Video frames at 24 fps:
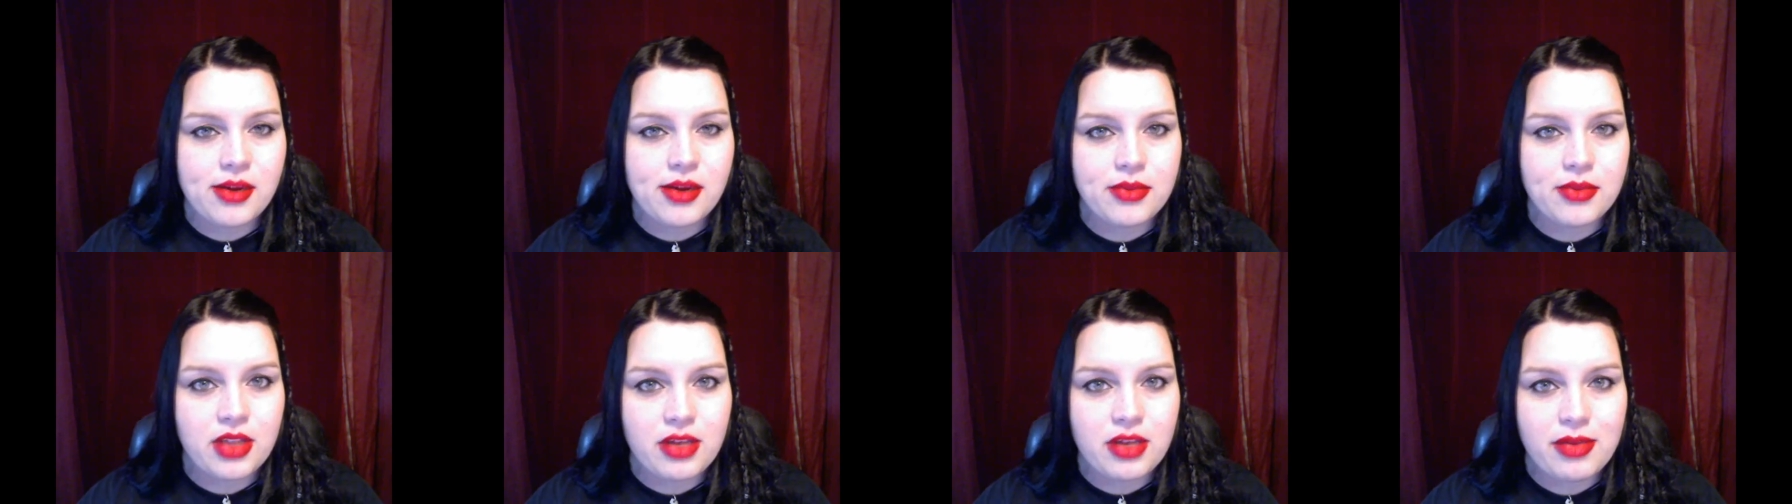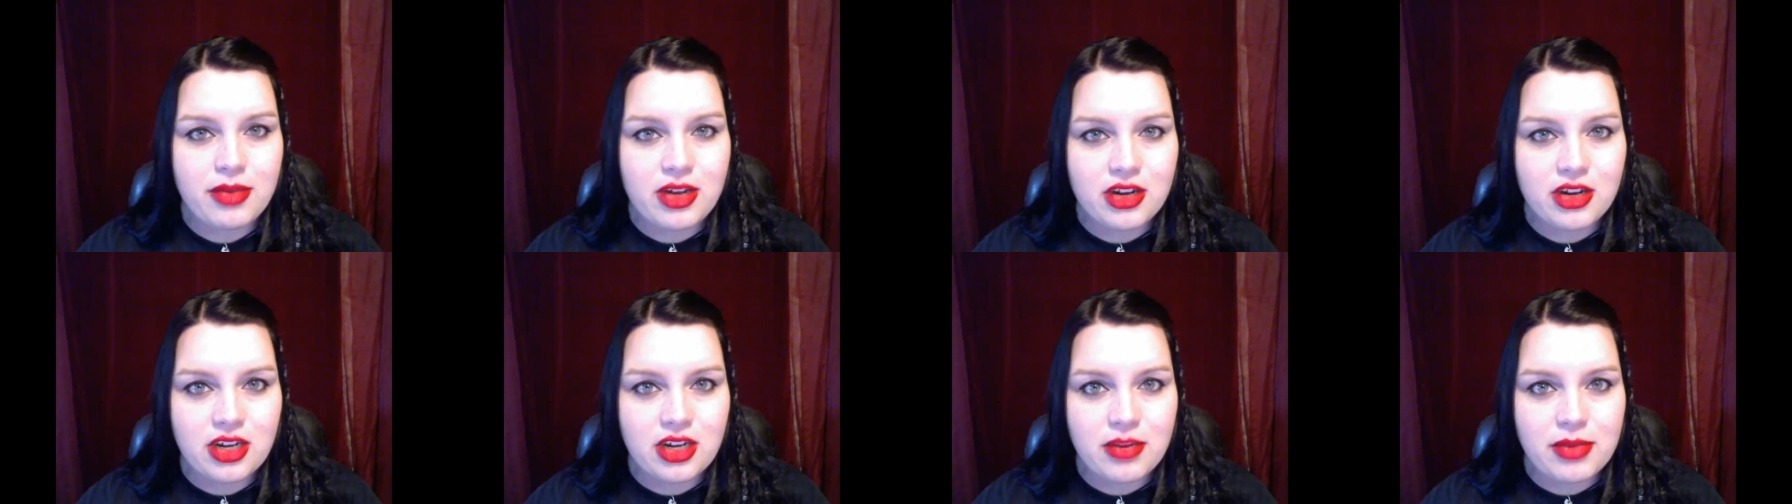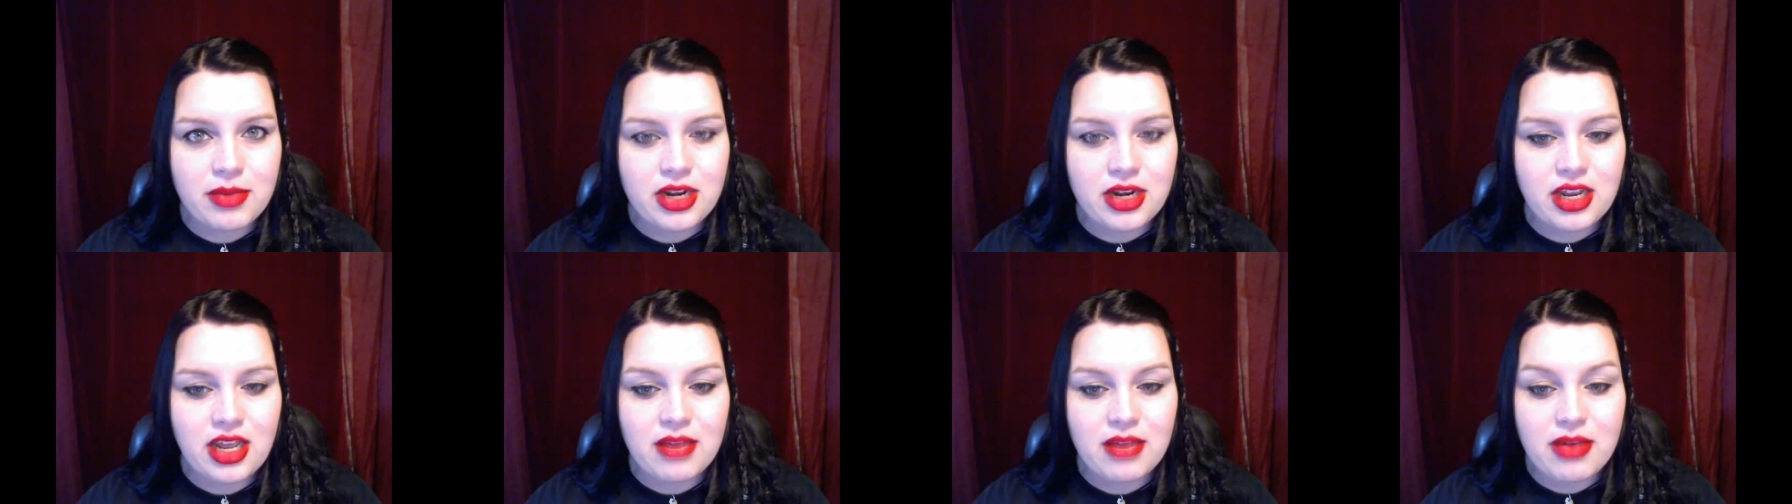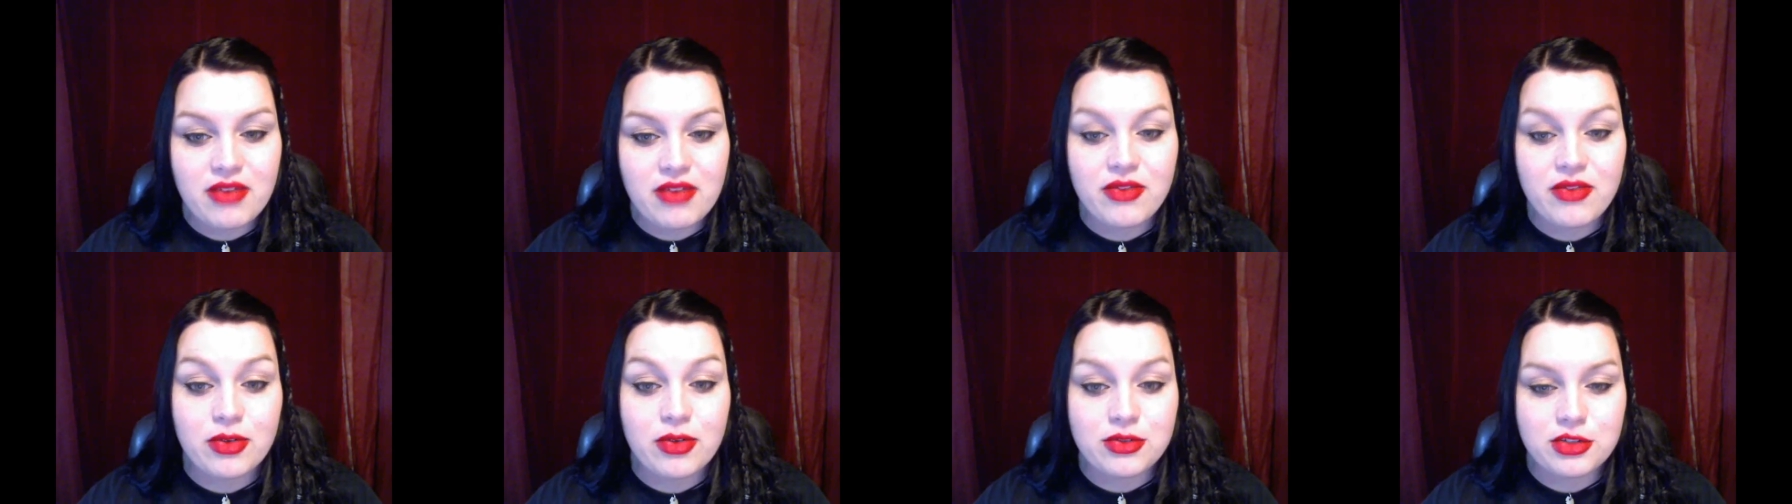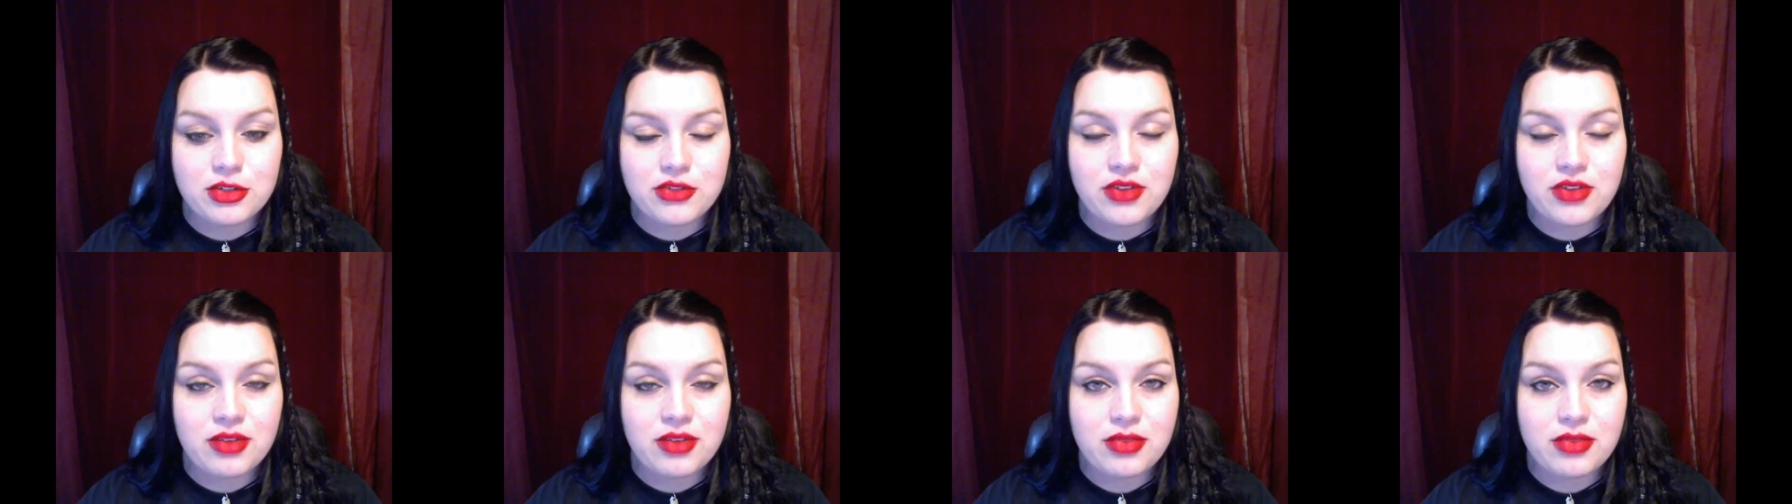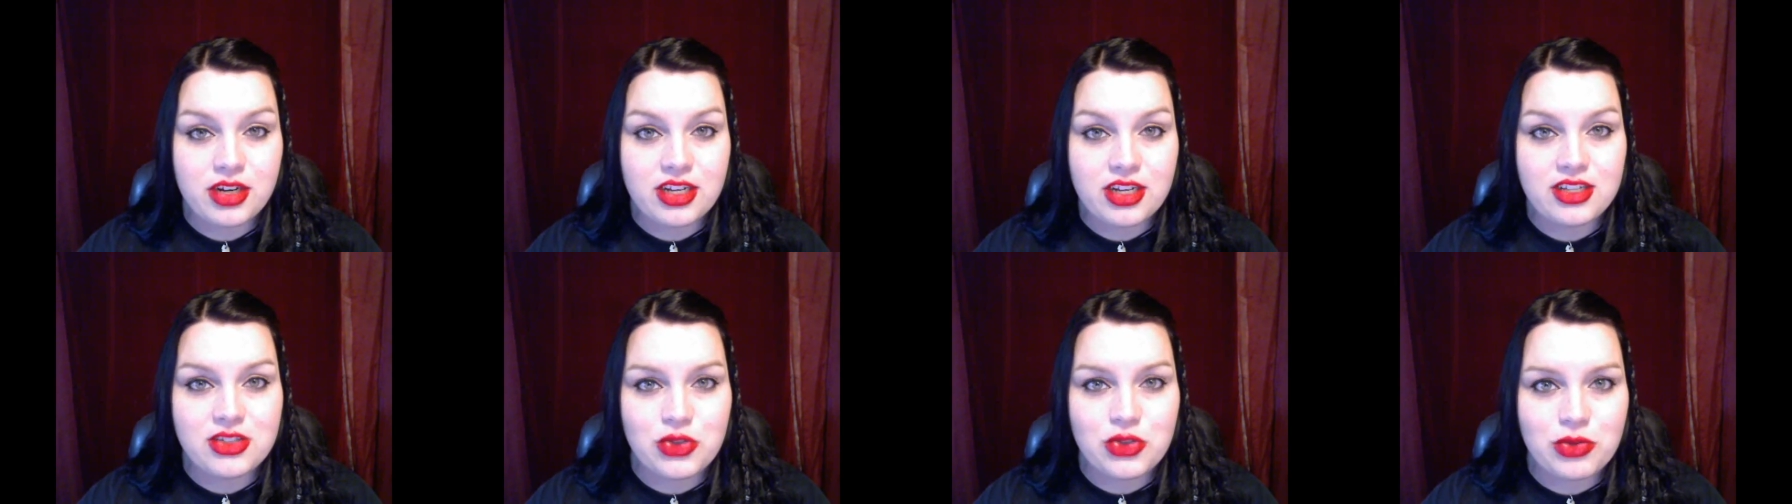they could be here in a minute, and my phone just
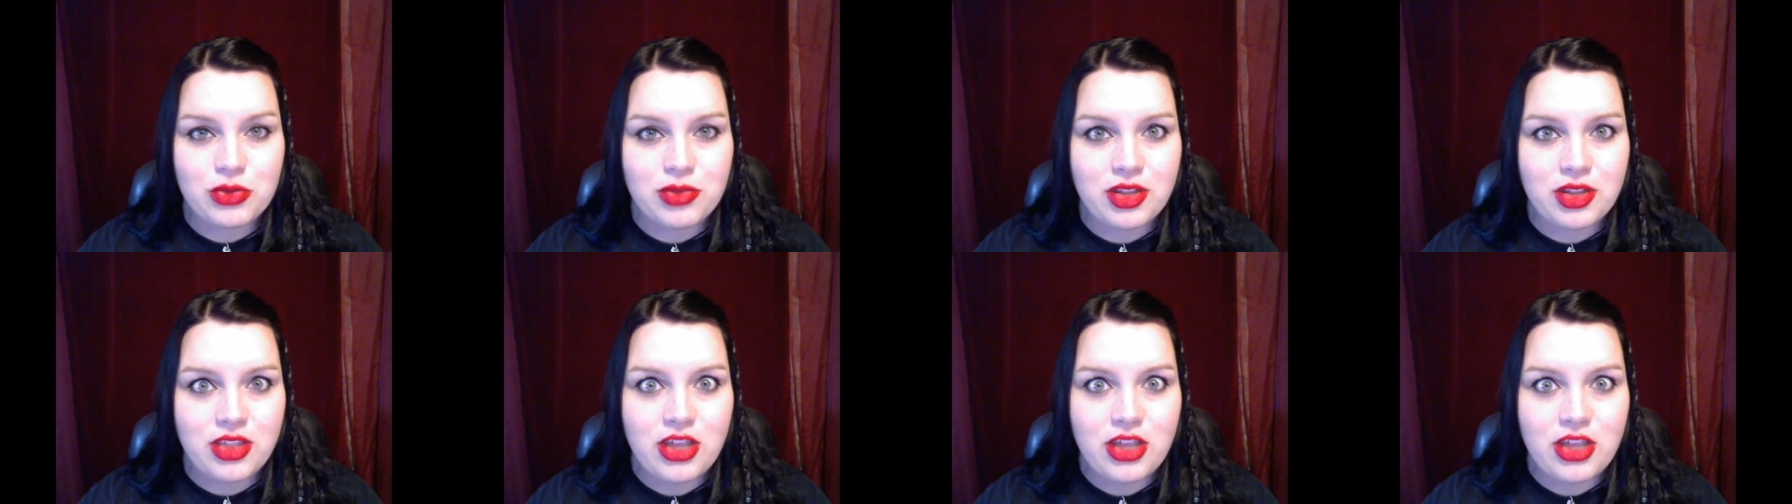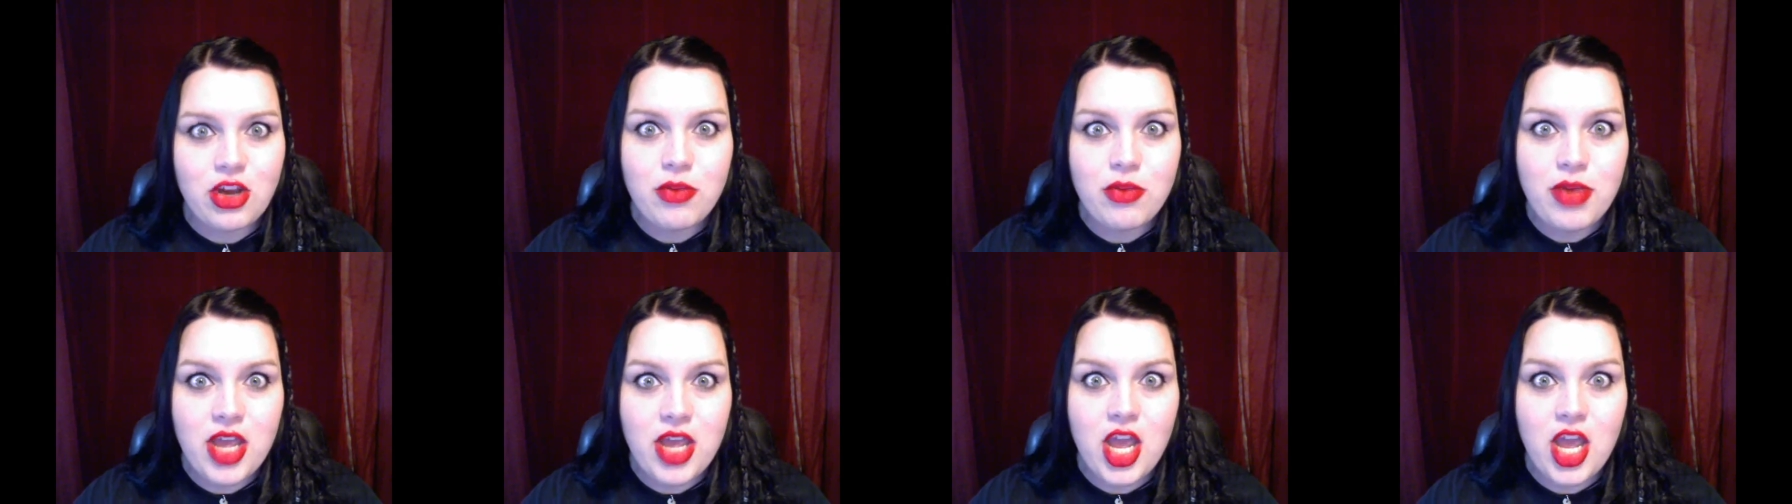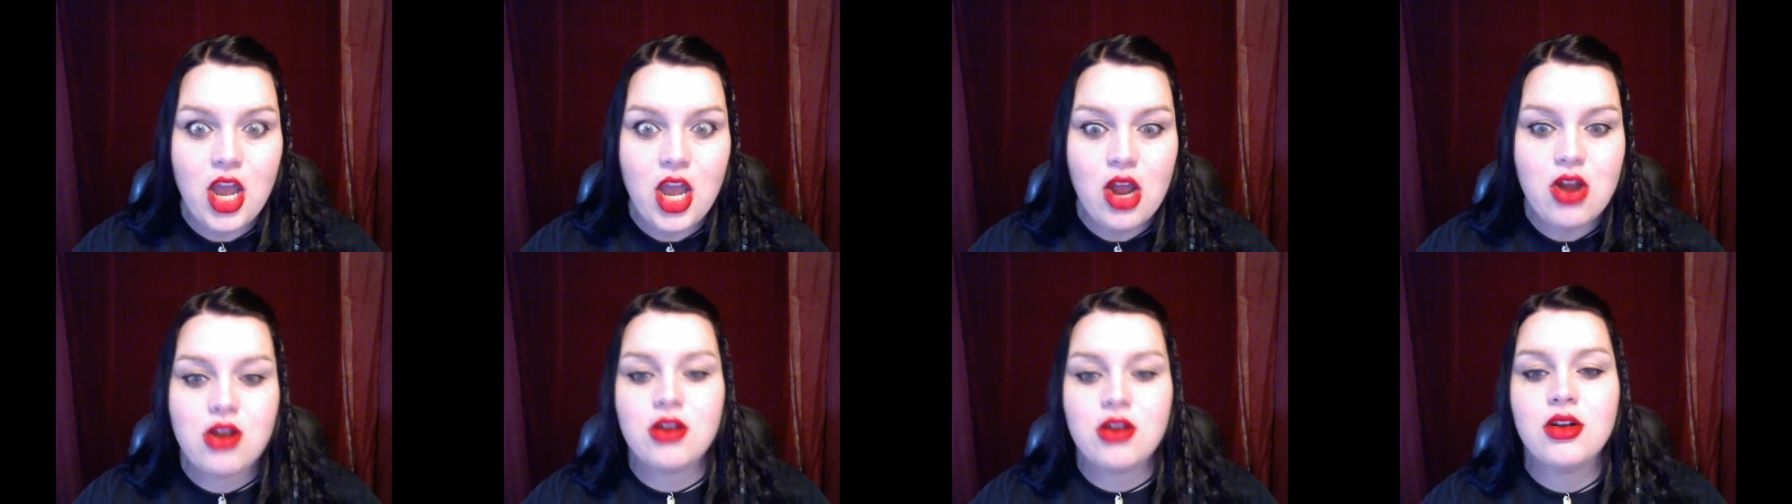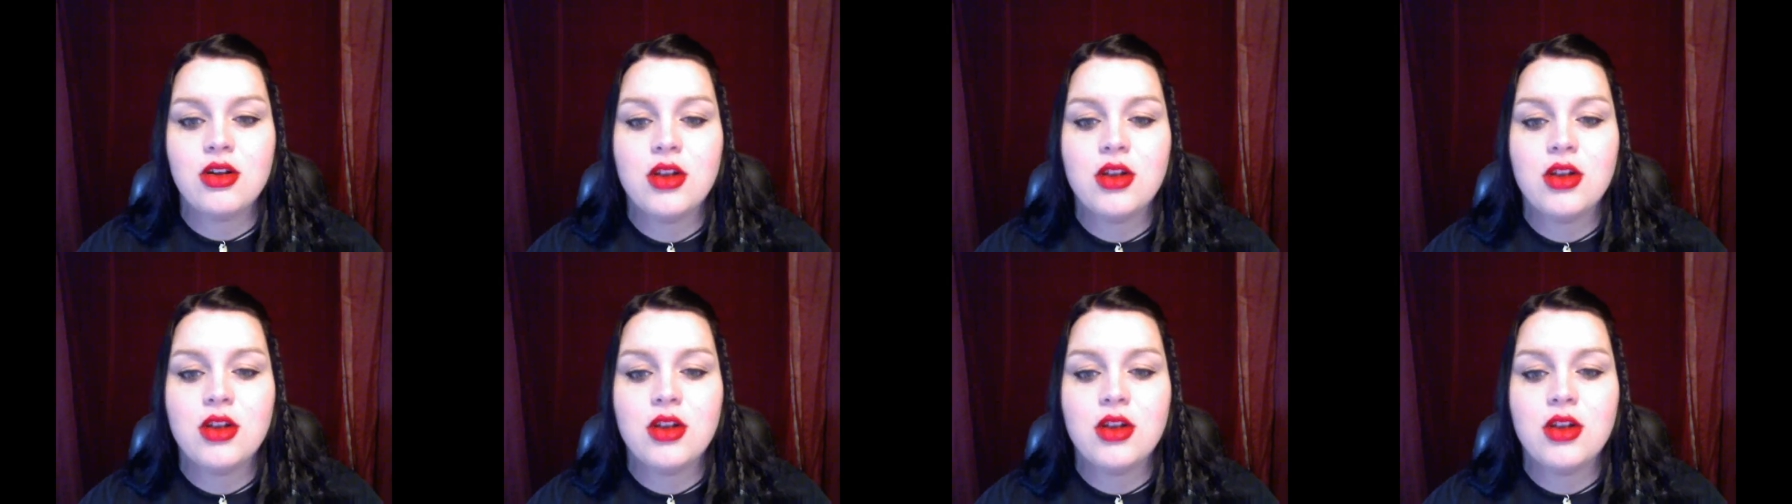vibrated, so I'm like, they could be here!